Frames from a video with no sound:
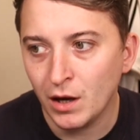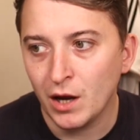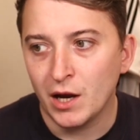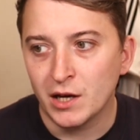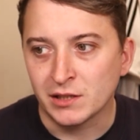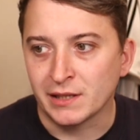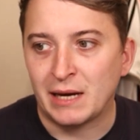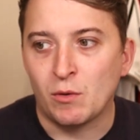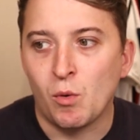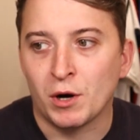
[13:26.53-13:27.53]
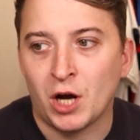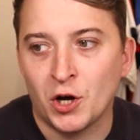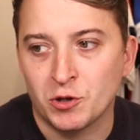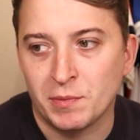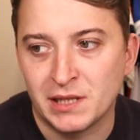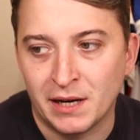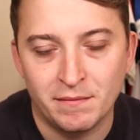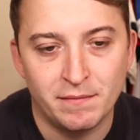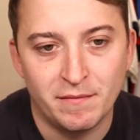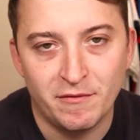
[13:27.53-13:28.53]
So they will 100%
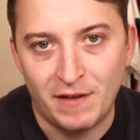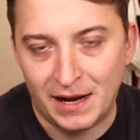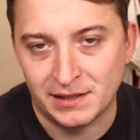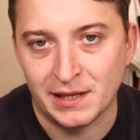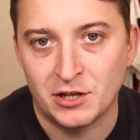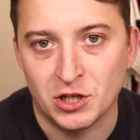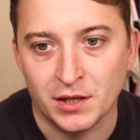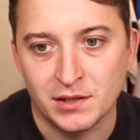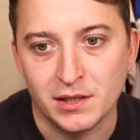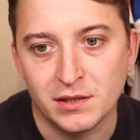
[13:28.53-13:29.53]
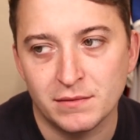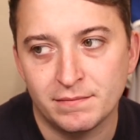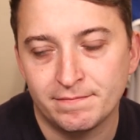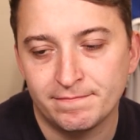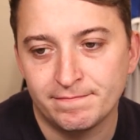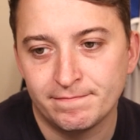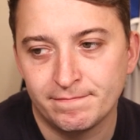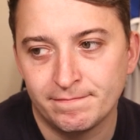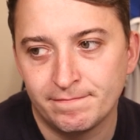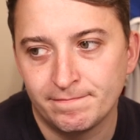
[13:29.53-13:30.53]
fancy their chances.
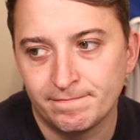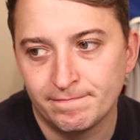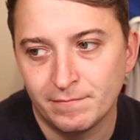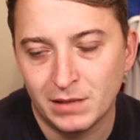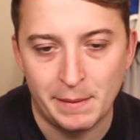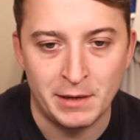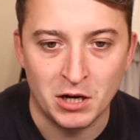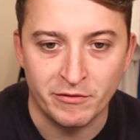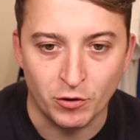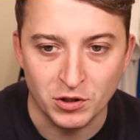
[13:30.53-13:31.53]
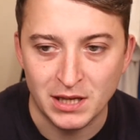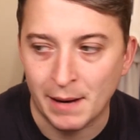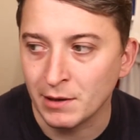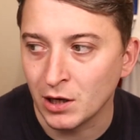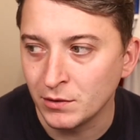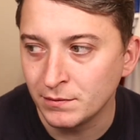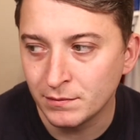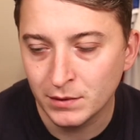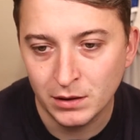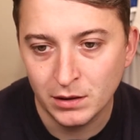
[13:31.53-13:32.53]
Let me know your thoughts down below.
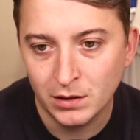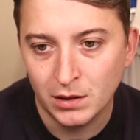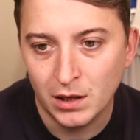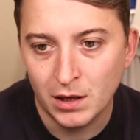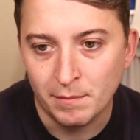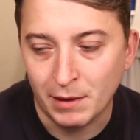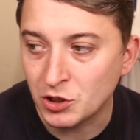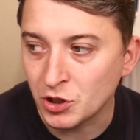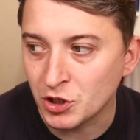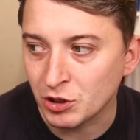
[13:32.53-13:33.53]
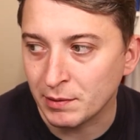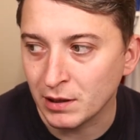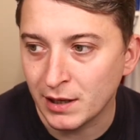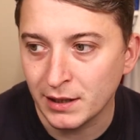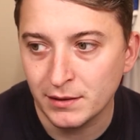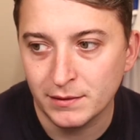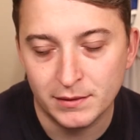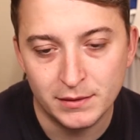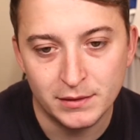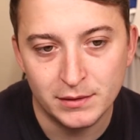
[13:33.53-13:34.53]
Make sure you drop a like.
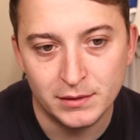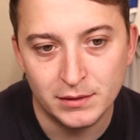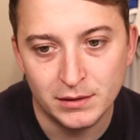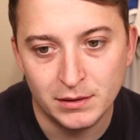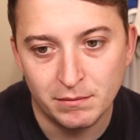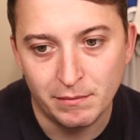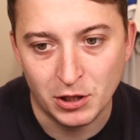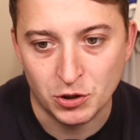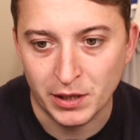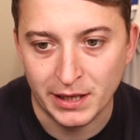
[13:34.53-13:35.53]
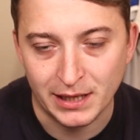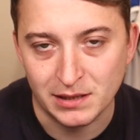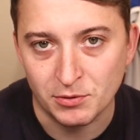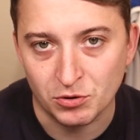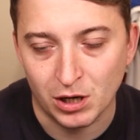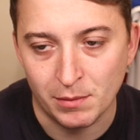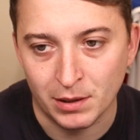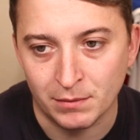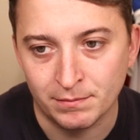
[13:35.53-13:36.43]
Make sure you hit that subscribe button.